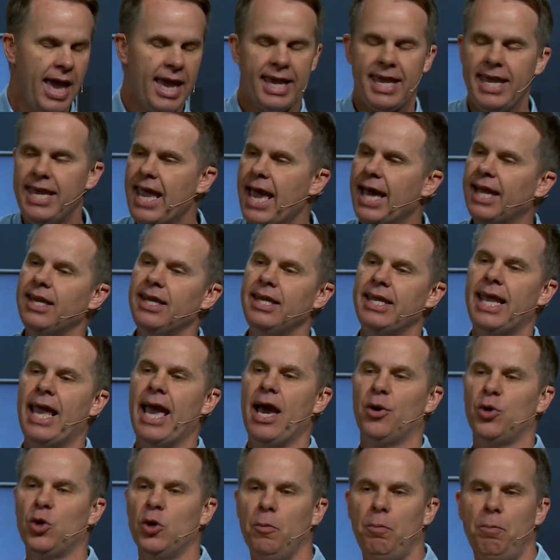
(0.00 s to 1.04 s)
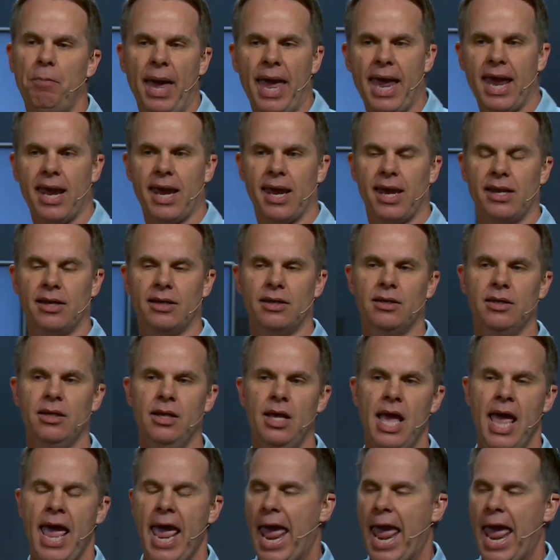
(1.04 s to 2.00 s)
He had encountered pain,